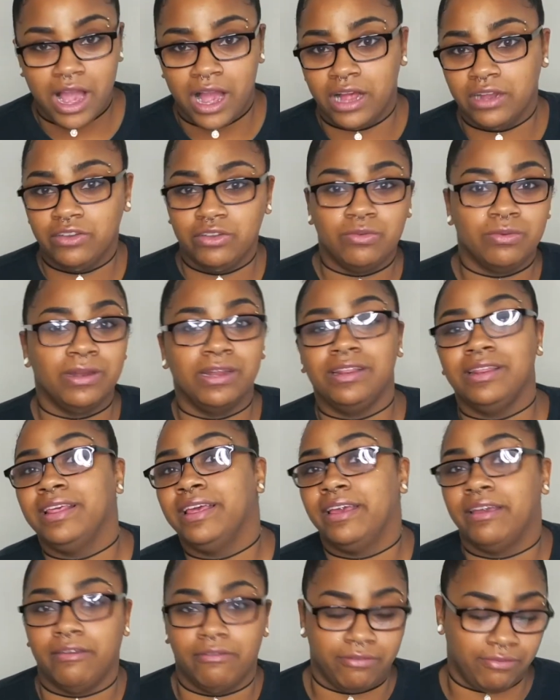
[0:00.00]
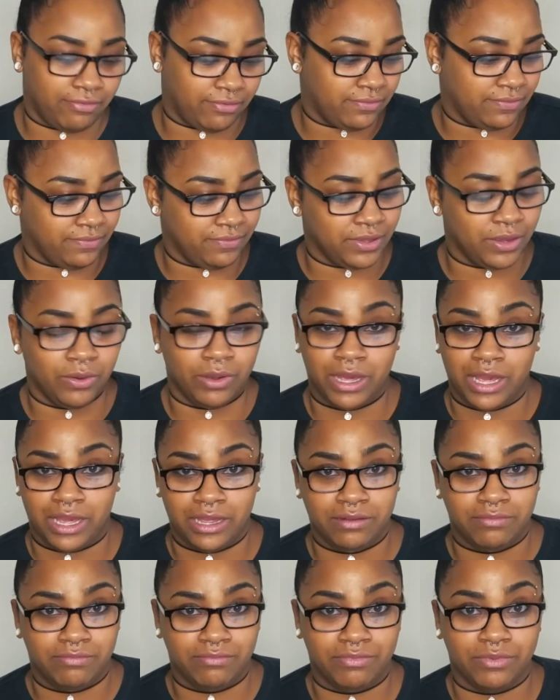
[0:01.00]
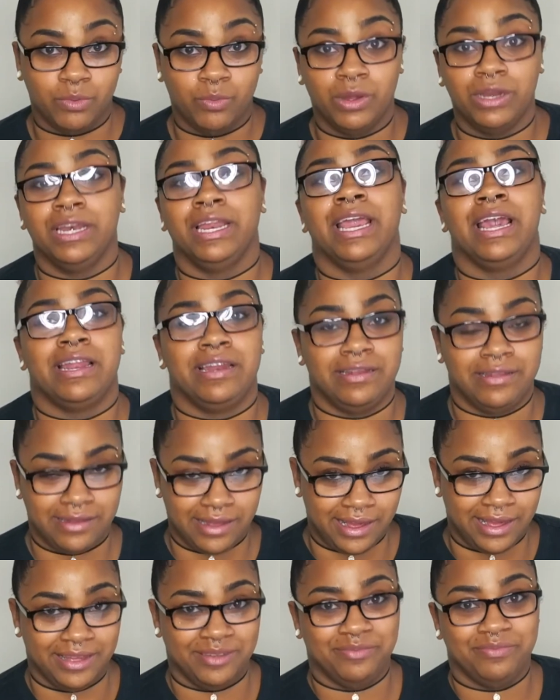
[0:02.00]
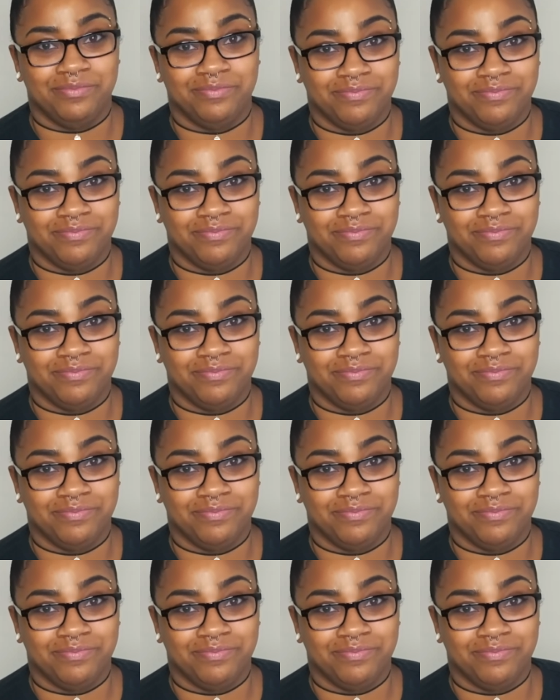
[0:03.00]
I just want to live, okay? One day at a time.